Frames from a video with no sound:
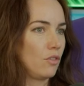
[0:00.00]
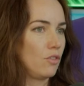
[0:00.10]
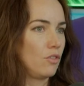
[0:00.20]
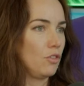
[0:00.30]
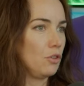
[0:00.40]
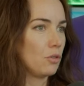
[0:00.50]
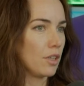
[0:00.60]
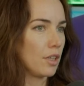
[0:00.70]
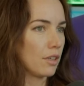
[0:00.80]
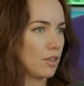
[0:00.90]
Do you
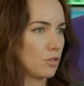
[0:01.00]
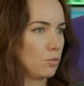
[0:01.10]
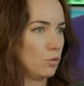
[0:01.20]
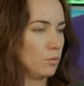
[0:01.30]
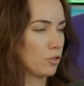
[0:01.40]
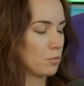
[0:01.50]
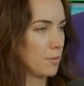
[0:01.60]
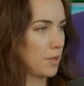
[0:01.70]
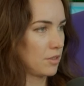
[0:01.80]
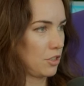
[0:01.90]
think there's room for
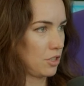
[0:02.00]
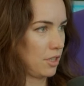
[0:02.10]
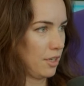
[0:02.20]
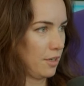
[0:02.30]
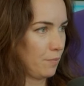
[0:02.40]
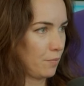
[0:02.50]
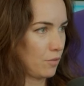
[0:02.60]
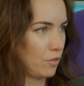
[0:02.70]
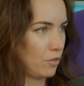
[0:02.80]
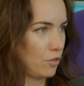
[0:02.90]
optimization there
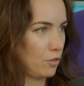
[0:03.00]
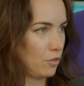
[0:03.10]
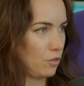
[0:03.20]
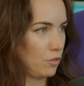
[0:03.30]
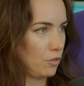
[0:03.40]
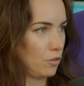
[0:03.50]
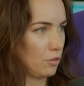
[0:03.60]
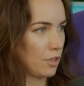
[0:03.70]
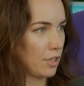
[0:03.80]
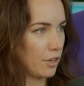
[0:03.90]

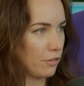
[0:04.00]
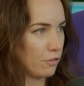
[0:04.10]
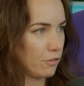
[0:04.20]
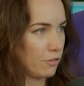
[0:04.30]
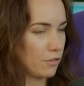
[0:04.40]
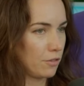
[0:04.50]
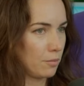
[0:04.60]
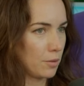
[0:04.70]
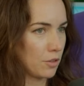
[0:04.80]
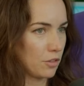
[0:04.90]
to give,
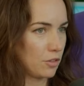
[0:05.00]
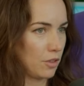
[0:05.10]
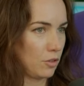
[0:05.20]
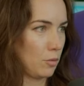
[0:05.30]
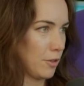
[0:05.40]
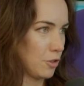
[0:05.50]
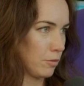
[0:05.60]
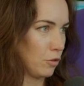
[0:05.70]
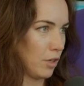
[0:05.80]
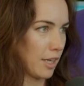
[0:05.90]
because as you
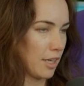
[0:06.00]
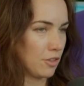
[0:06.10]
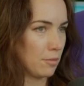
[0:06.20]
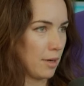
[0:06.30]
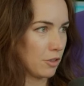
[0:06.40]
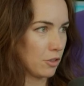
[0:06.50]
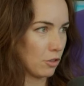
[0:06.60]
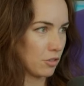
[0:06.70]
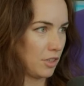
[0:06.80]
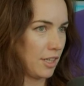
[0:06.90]
mentioned before, like, is it a
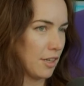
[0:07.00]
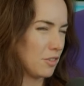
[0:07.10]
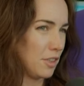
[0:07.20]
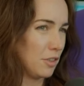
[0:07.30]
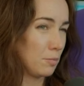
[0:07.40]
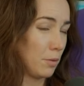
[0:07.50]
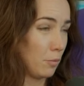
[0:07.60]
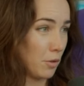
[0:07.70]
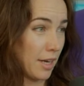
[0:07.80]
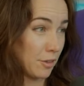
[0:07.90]
meritocracy? Yes, it is,
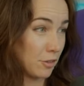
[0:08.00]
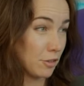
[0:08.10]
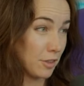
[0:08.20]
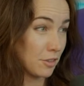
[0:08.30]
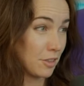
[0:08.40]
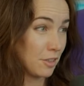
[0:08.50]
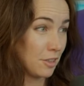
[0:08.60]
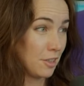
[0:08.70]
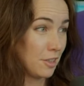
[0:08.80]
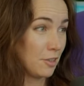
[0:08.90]
but with an asterisk,
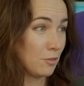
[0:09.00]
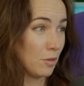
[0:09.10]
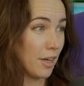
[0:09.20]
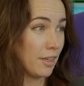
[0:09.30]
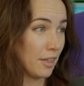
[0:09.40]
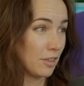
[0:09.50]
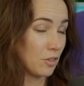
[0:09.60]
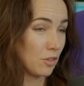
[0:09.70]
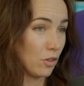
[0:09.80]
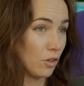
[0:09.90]
right? Like
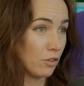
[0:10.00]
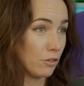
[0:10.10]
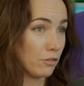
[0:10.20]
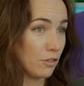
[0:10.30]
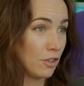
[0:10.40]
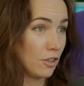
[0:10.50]
there's a lot of